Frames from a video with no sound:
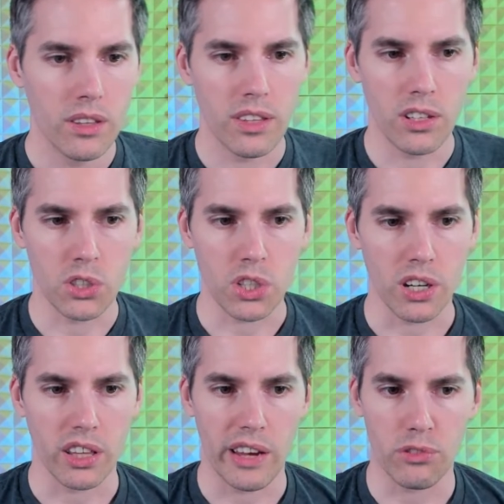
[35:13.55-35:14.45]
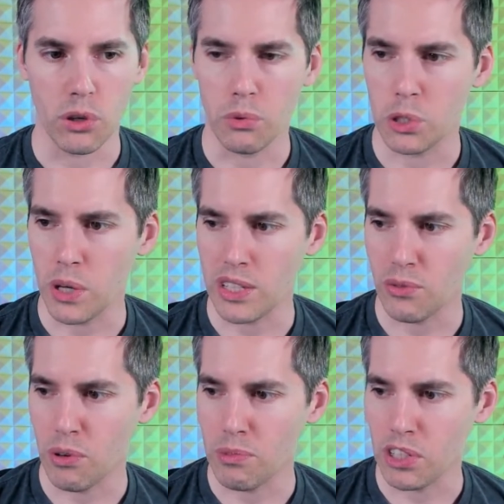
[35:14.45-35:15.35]
then your starting life total, we
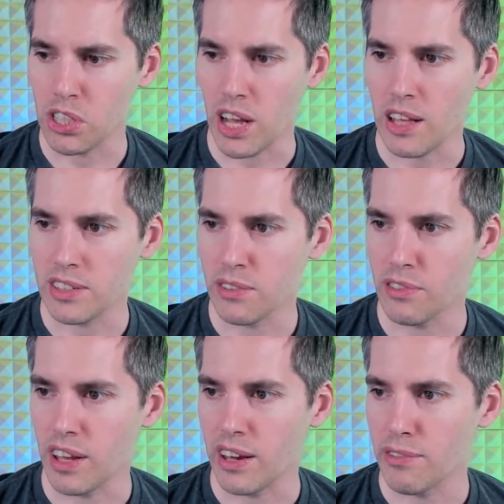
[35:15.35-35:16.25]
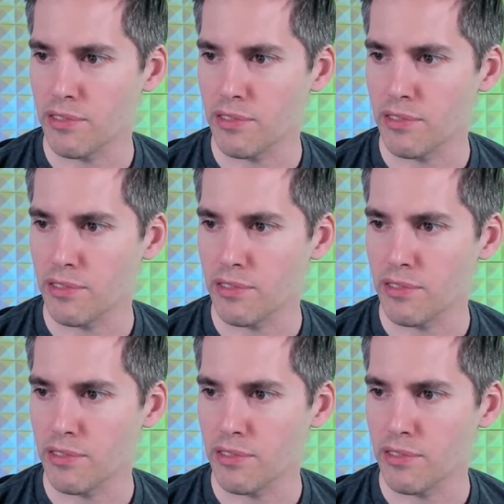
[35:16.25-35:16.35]
transform the Chalice of Life.